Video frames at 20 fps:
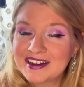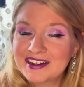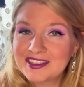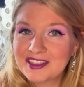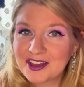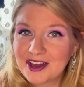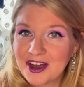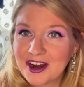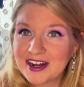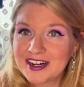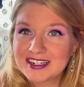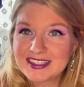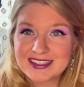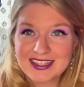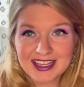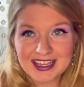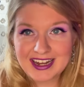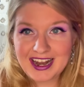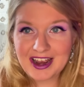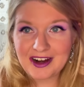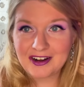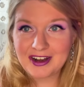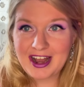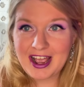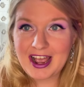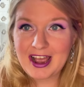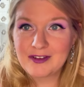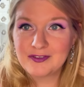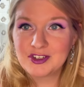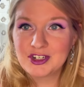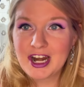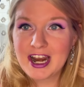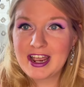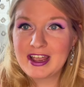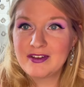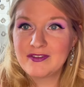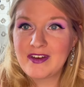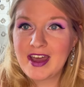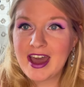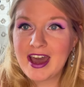in the car, it's like an hour and a half drive,